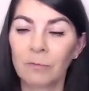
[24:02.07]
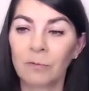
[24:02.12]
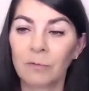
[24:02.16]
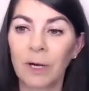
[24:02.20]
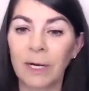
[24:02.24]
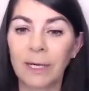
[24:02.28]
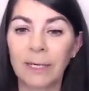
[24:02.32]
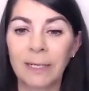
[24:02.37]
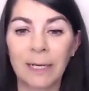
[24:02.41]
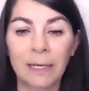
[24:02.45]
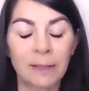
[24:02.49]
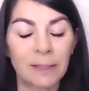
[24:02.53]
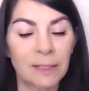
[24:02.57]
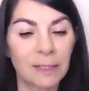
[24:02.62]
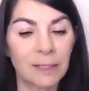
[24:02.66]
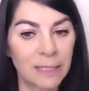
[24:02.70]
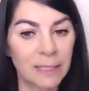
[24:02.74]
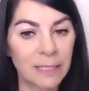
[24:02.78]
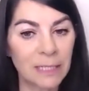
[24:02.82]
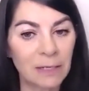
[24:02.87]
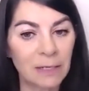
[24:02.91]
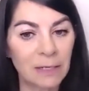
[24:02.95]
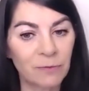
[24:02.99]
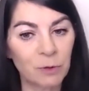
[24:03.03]
right now this
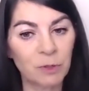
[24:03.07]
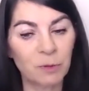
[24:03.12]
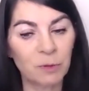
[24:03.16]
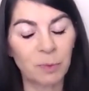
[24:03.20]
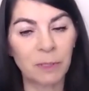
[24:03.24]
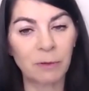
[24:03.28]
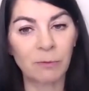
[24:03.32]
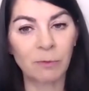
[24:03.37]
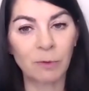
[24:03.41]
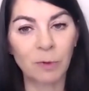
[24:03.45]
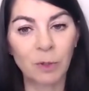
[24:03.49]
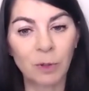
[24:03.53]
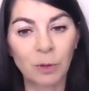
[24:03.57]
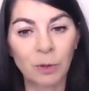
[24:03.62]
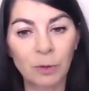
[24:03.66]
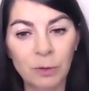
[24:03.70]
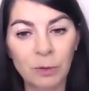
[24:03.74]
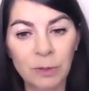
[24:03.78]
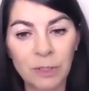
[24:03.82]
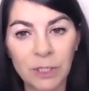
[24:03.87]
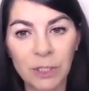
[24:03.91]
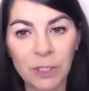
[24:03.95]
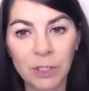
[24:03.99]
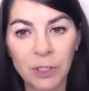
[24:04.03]
interview is being
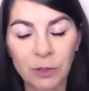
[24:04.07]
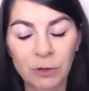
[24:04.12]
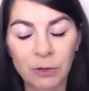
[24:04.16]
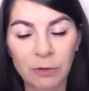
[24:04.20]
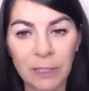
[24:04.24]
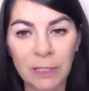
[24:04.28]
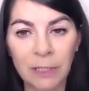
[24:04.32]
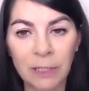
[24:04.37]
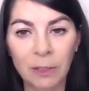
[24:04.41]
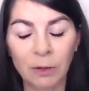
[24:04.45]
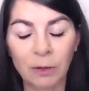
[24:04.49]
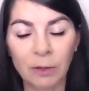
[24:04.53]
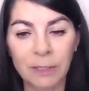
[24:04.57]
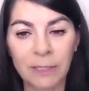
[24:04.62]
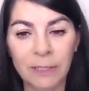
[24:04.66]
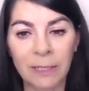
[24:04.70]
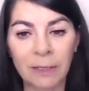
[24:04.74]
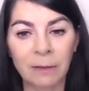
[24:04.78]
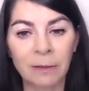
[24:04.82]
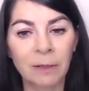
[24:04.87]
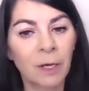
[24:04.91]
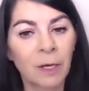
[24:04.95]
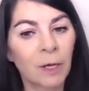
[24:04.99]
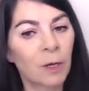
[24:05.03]
recorded during
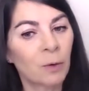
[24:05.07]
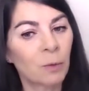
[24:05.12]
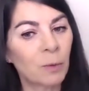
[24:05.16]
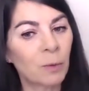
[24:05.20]
lockdown.